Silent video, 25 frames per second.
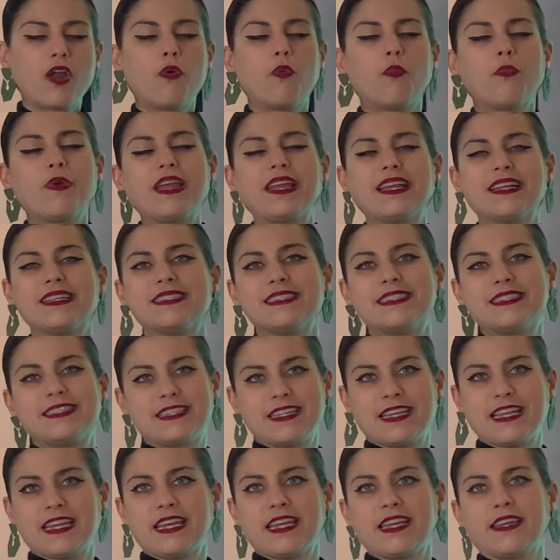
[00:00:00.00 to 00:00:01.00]
we can
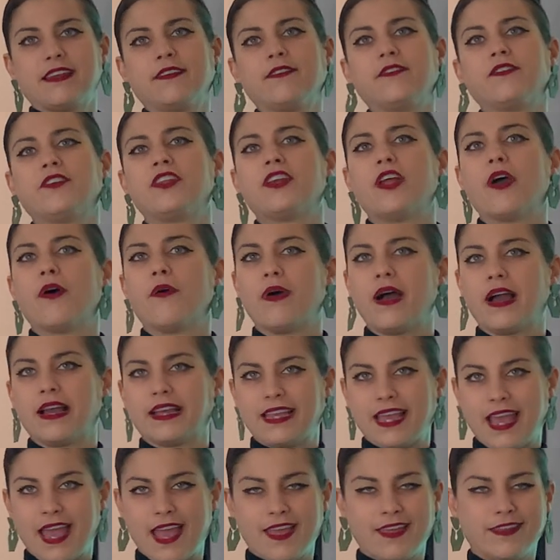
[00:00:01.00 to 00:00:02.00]
see, you know,
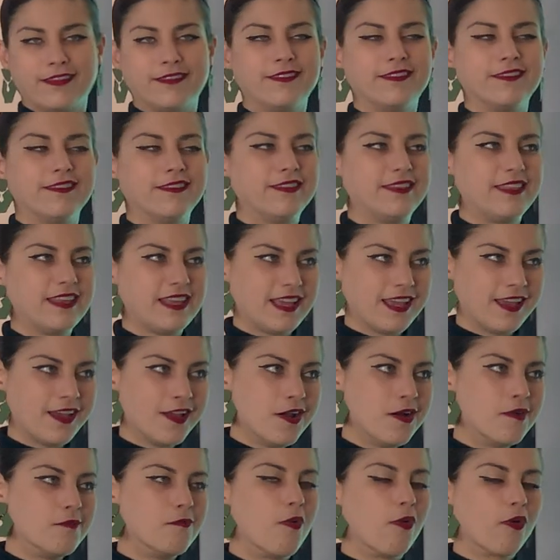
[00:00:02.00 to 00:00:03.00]
again, the
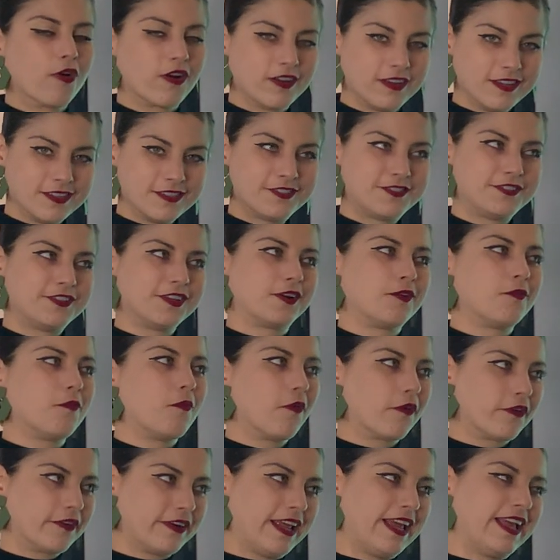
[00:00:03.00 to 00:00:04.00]
moralistic
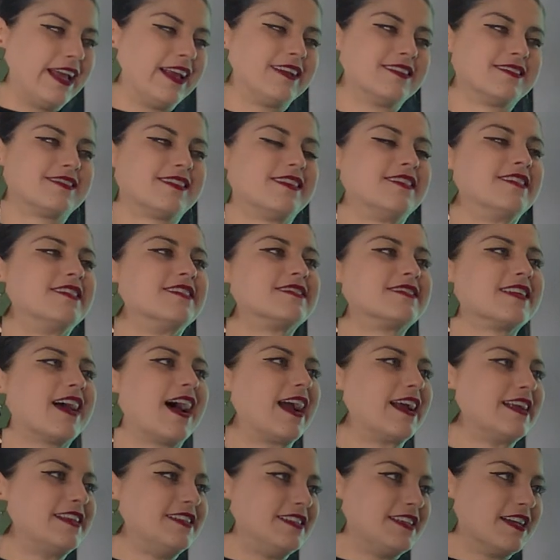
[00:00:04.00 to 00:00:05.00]
warnings and this
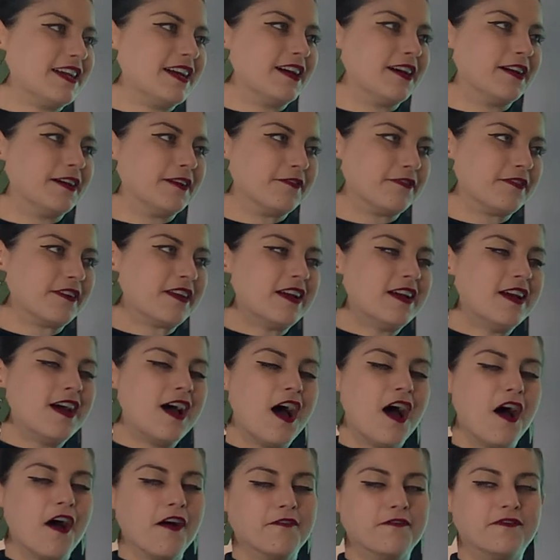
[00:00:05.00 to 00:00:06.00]
idea
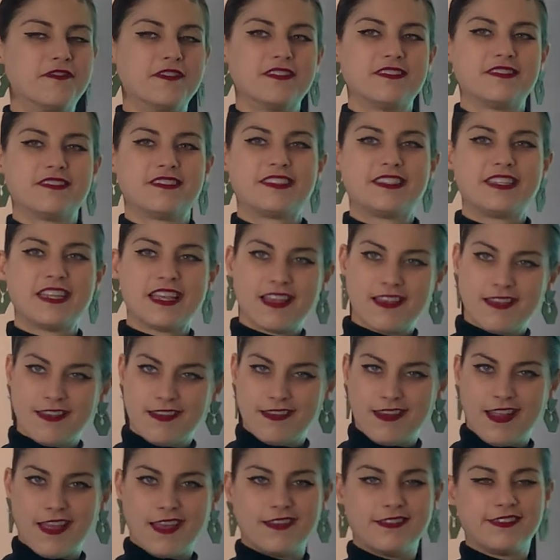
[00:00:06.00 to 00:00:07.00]
of, of
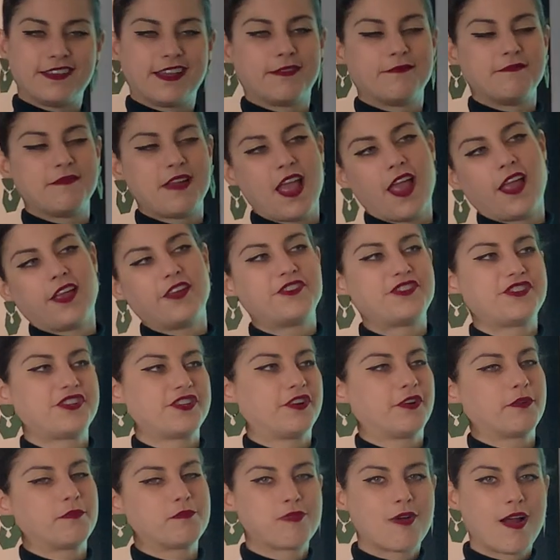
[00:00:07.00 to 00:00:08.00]
sin and damnation
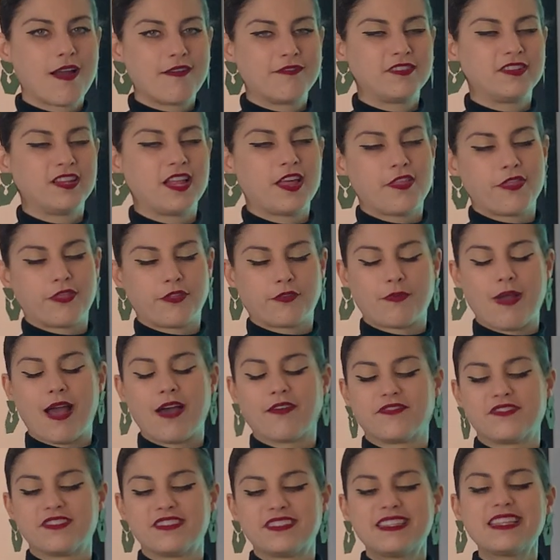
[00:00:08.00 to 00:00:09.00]
are prevalent
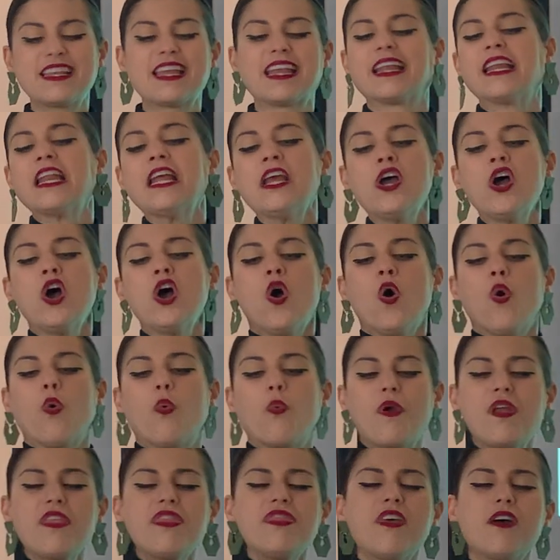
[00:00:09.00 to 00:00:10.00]
throughout the scene.
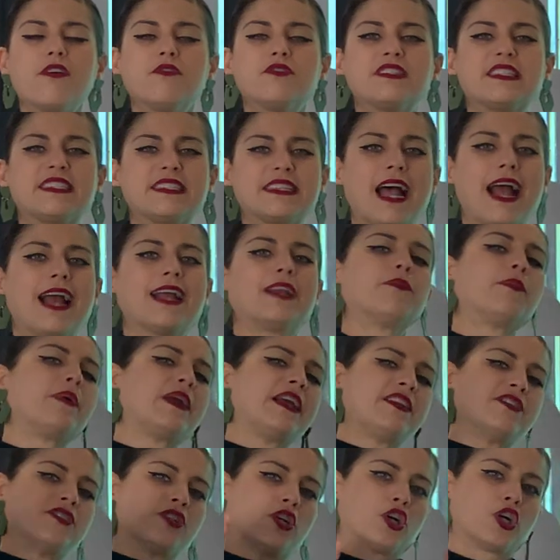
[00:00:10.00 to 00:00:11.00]
When those side
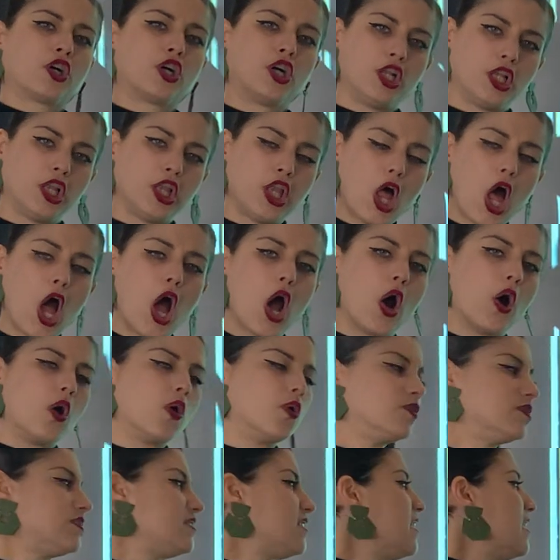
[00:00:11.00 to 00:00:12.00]
wings are
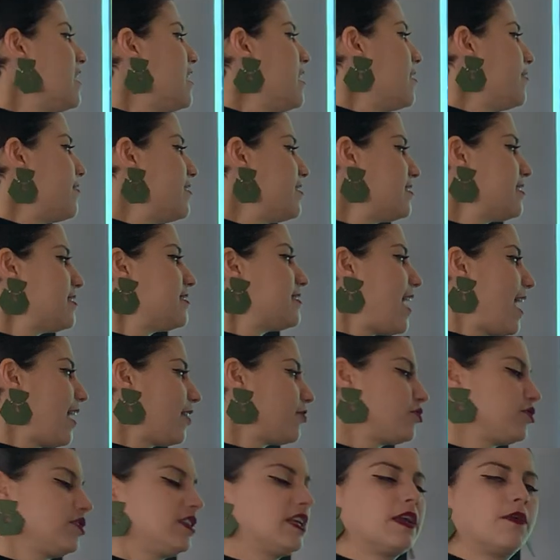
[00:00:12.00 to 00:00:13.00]
closed, this is
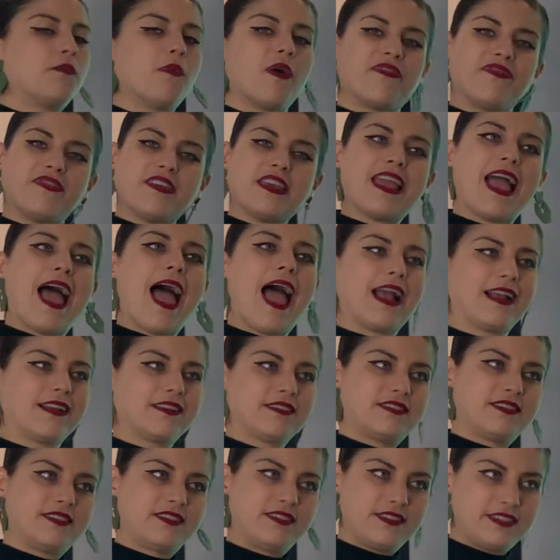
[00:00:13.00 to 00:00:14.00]
actually what the
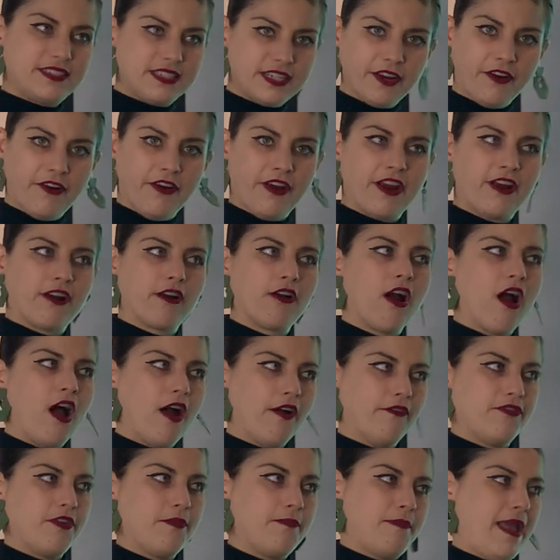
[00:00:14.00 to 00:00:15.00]
exterior
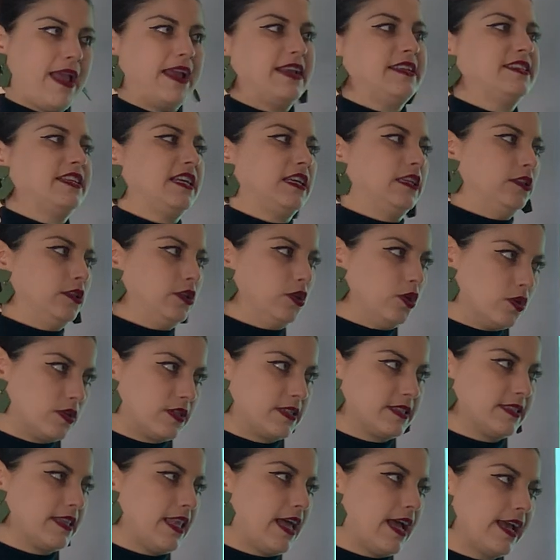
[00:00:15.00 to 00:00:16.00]
of the painting looks
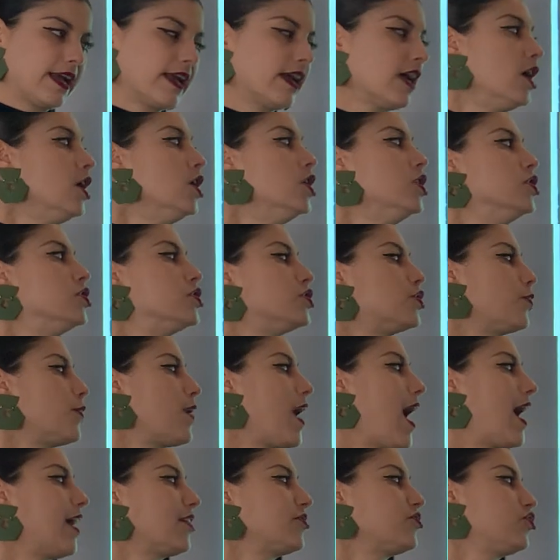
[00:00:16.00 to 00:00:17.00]
like. So we
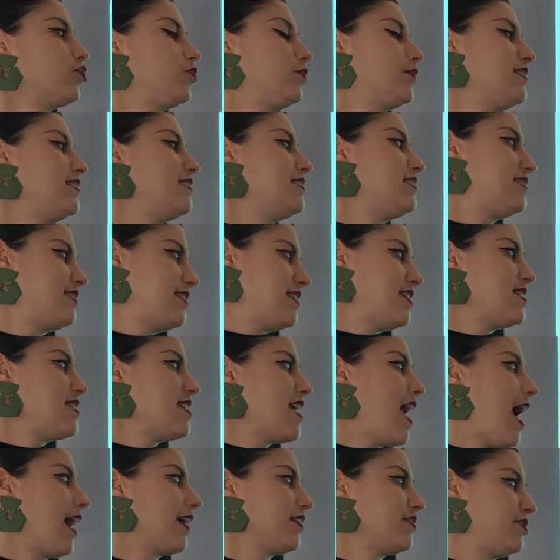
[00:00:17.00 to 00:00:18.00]
actually see
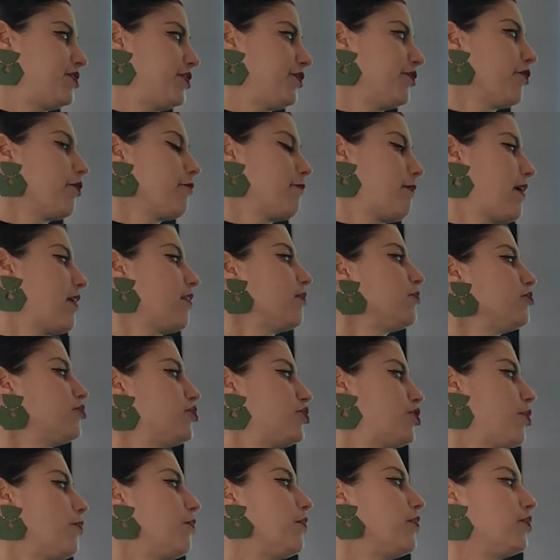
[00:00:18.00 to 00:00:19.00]
the exterior panel
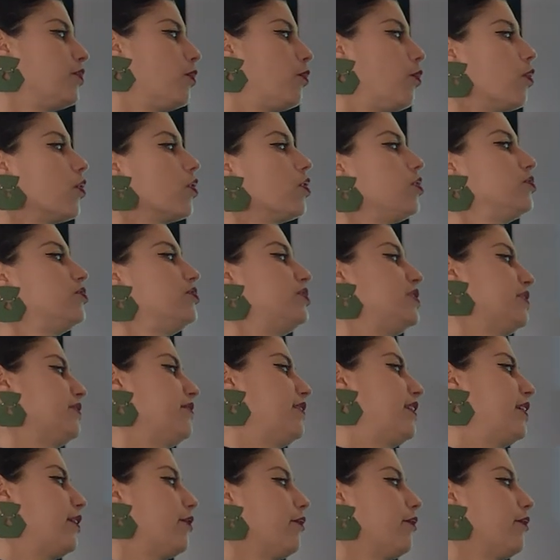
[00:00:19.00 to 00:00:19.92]
showing the world during